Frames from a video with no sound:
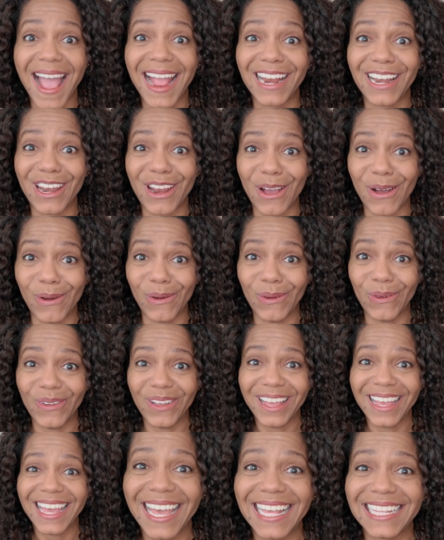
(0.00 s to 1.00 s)
I know,
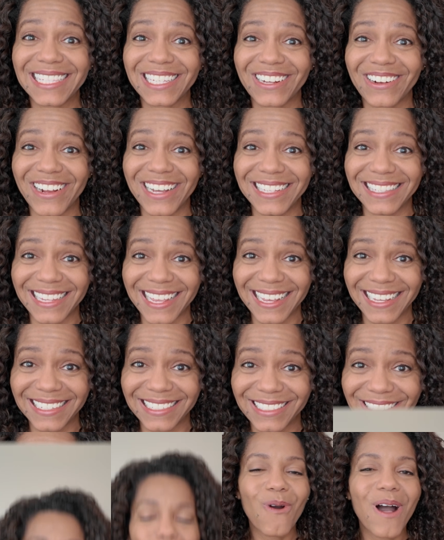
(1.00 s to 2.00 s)
it's crazy.
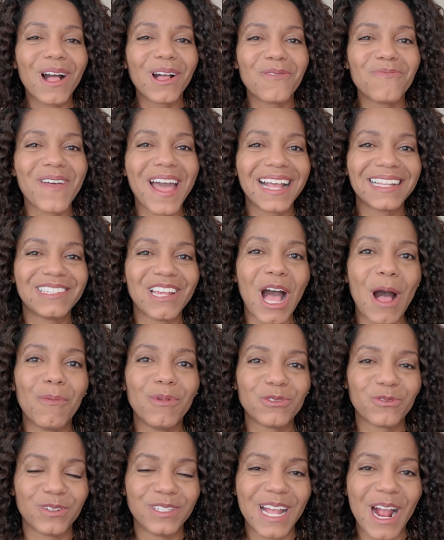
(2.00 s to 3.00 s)
Welcome back to
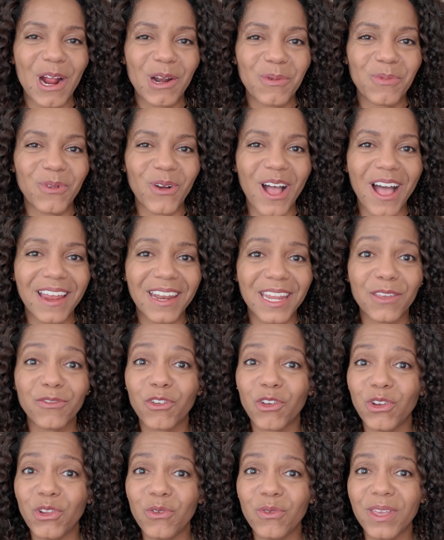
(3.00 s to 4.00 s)
Almost Retired Abroad. If
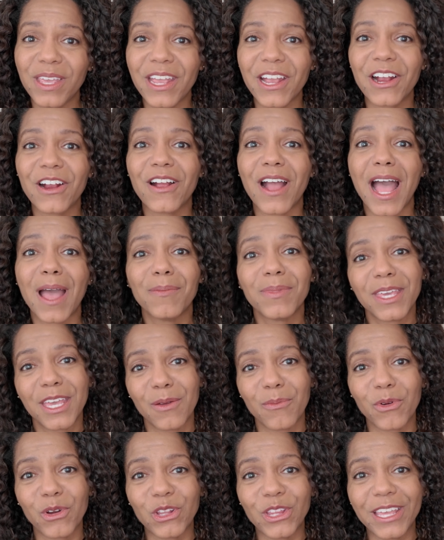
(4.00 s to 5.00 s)
you're new here, I'm
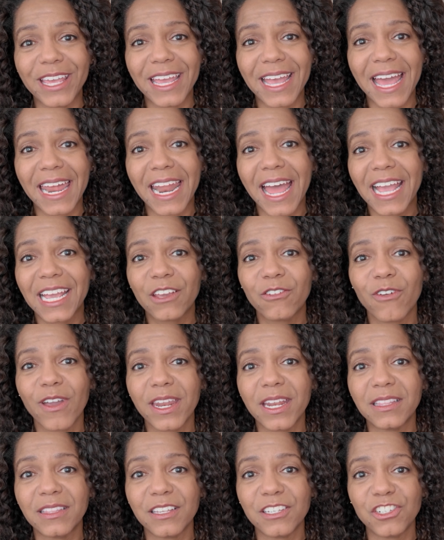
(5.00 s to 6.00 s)
Kimberly, and I
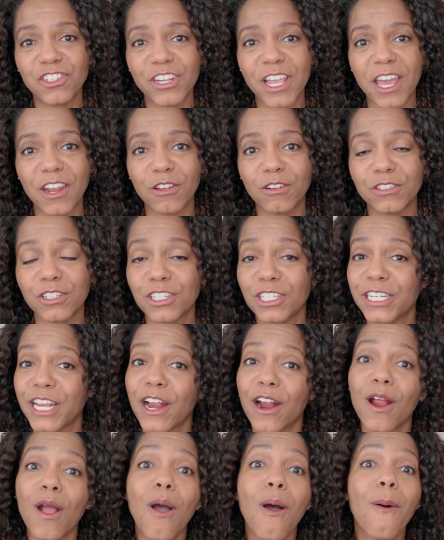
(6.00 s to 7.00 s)
created this channel to
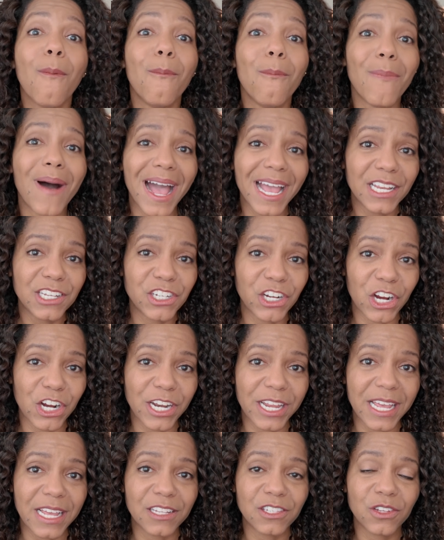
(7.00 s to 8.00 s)
share my
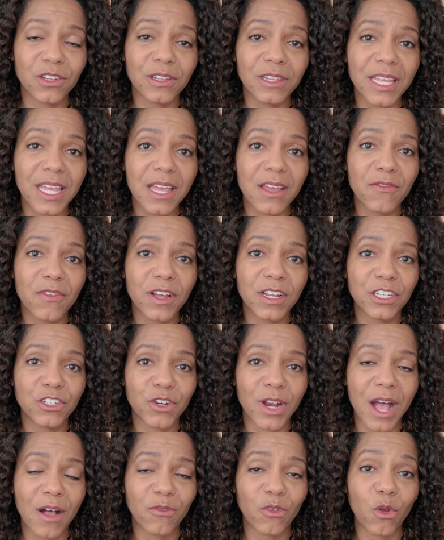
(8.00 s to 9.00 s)
journey to live,
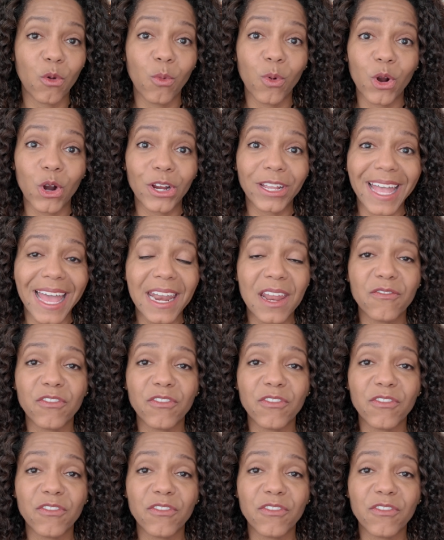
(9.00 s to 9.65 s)
travel, work, and